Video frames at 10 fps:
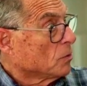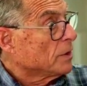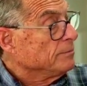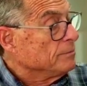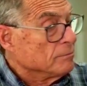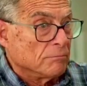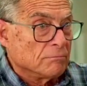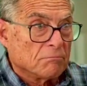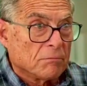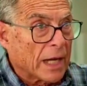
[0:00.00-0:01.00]
would,
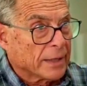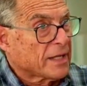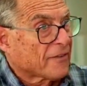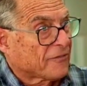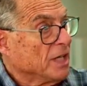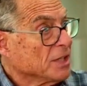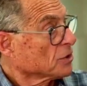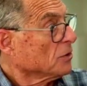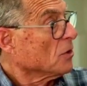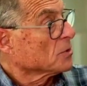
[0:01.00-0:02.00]
by
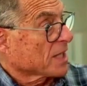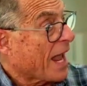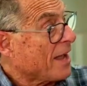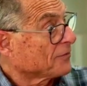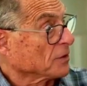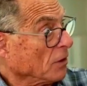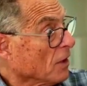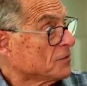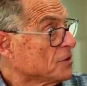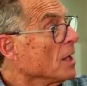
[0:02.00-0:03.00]
definition, almost have to
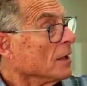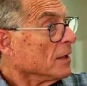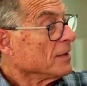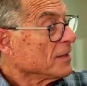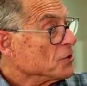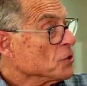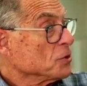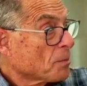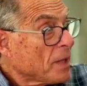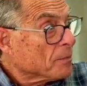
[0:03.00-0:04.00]
love the
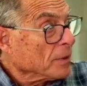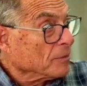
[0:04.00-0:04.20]
Jewish people.